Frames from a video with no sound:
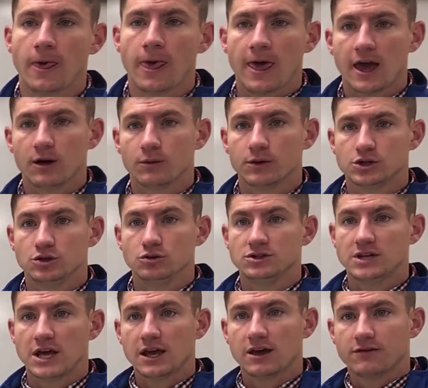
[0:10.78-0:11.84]
in which you
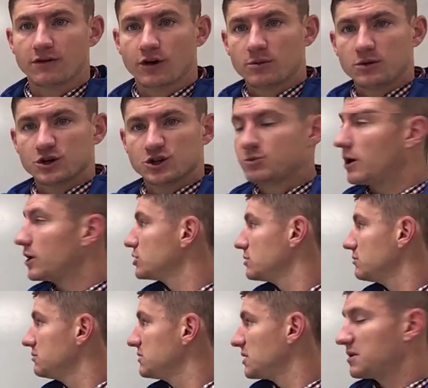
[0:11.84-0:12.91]
take a variable expression,
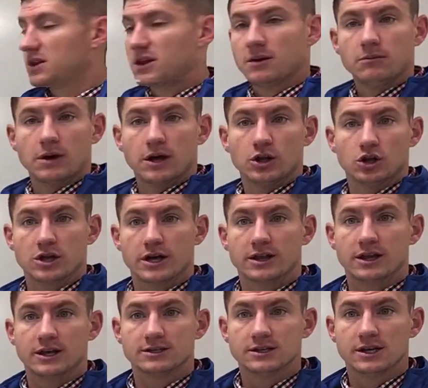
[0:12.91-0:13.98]
something that might look like
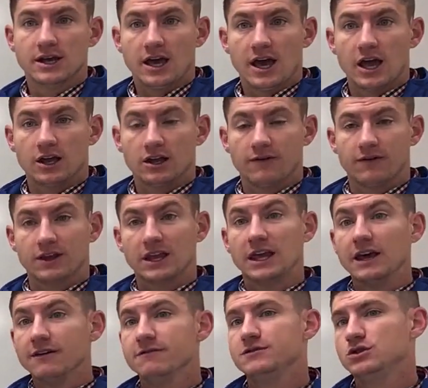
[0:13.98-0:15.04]
this, and if it
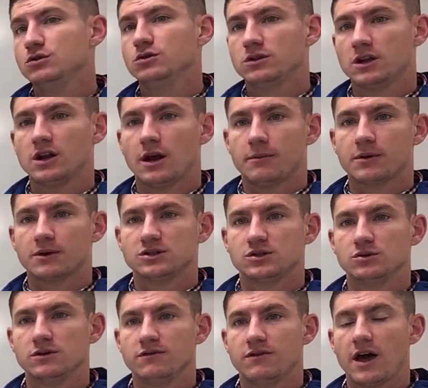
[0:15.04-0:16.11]
gives you the numbers to
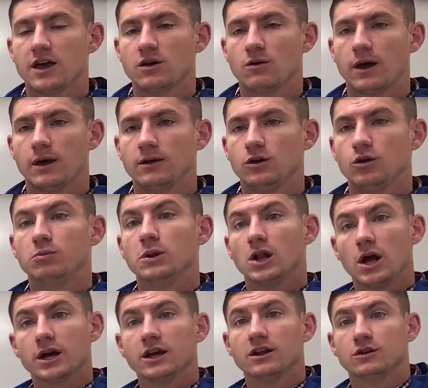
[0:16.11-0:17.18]
evaluate, you plug
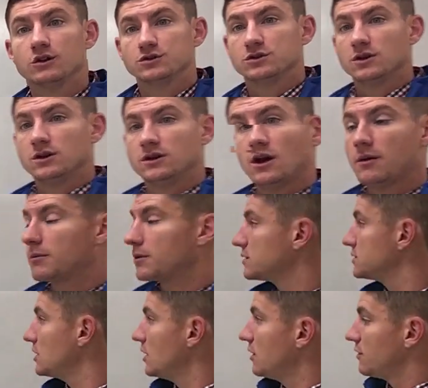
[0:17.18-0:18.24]
in those numbers
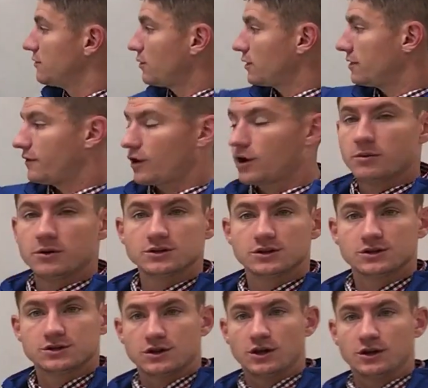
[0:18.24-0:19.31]
for the variables so
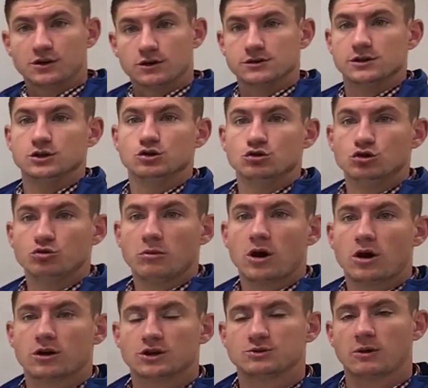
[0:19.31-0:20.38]
that it turns into a numeric
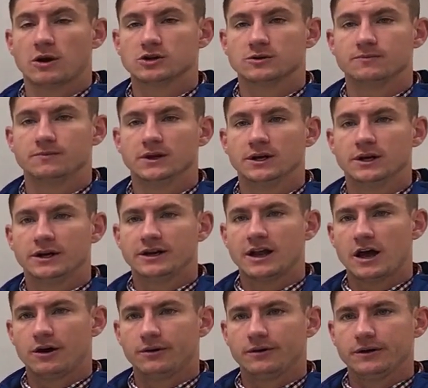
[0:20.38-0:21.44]
expression. Now,
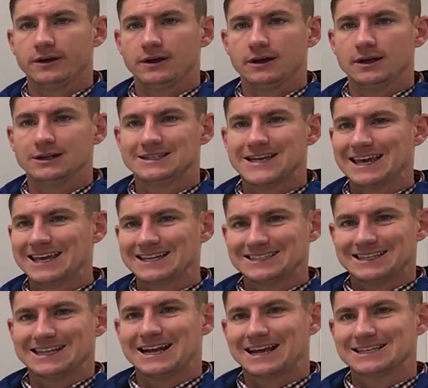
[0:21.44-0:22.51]
in taking it to the
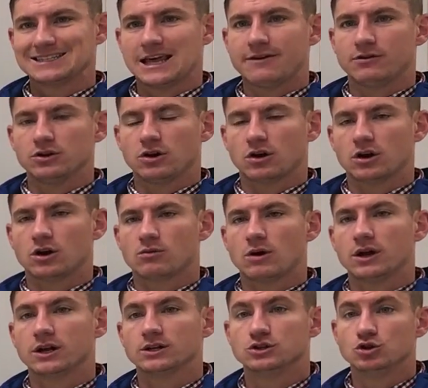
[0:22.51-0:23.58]
next level, you're going to run
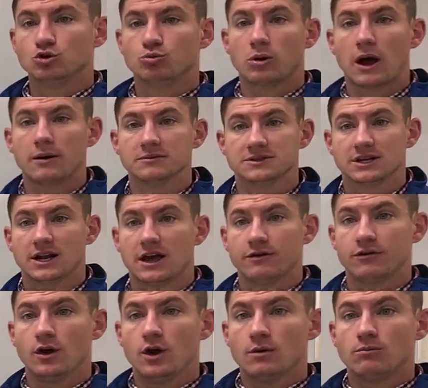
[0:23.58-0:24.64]
into problems that have
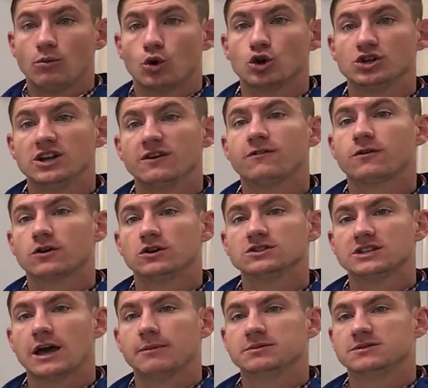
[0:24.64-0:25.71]
more difficult
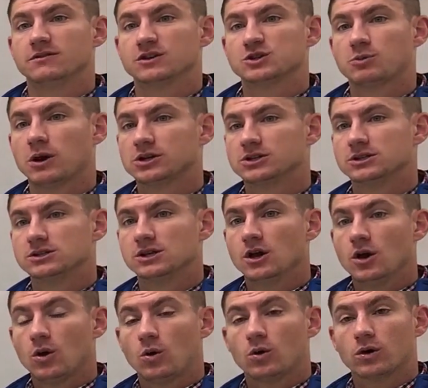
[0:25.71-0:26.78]
types of expressions
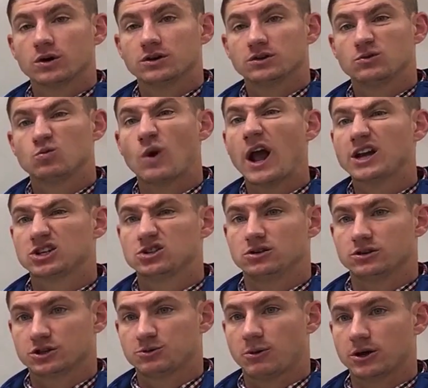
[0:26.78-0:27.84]
or rational
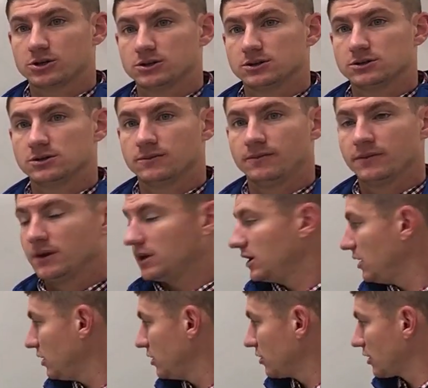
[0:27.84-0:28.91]
expressions. Here
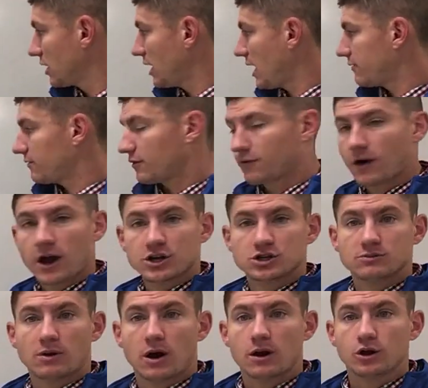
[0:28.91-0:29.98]
you're going to have a fraction
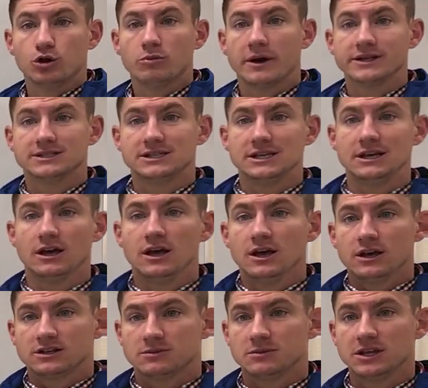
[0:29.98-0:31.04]
bar. You might see some
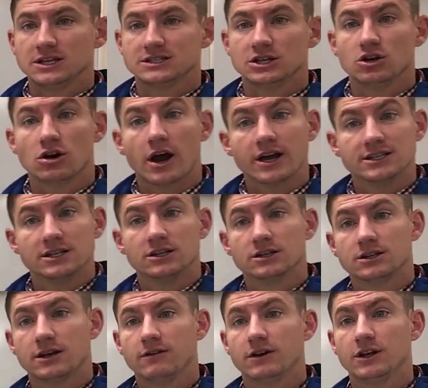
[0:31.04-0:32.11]
of these in your IXL
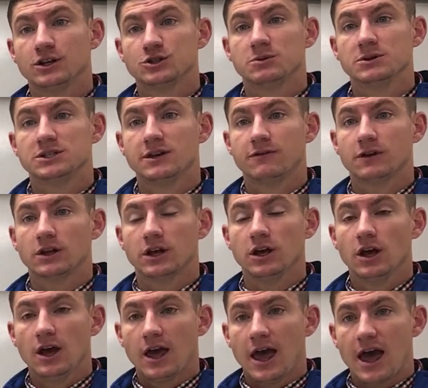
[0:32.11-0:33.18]
activity, specifically
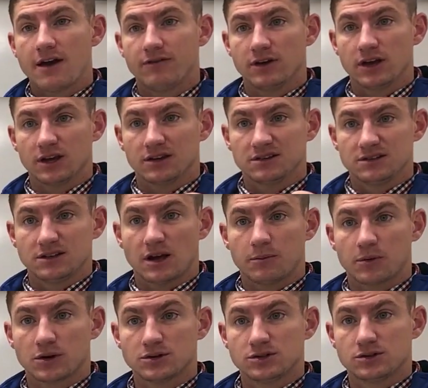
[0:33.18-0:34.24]
having
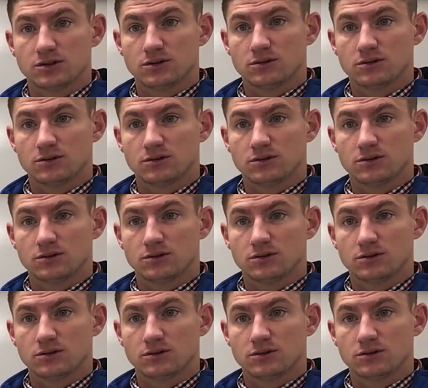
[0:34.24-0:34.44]
numbers,